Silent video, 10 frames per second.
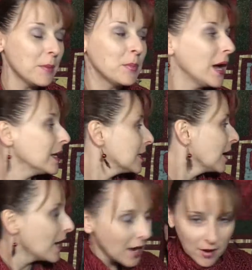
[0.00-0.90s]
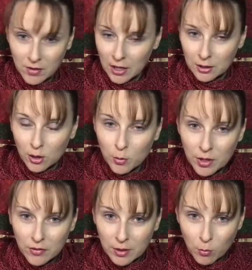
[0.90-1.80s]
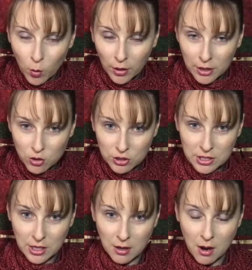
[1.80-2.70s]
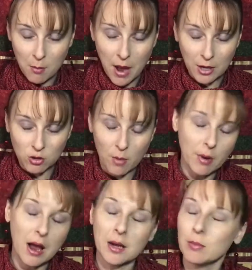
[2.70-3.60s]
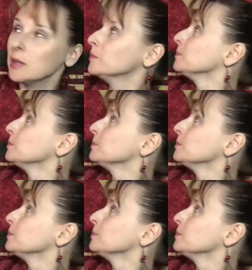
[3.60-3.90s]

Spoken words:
but I've got a little bit of a more interesting backdrop behind me.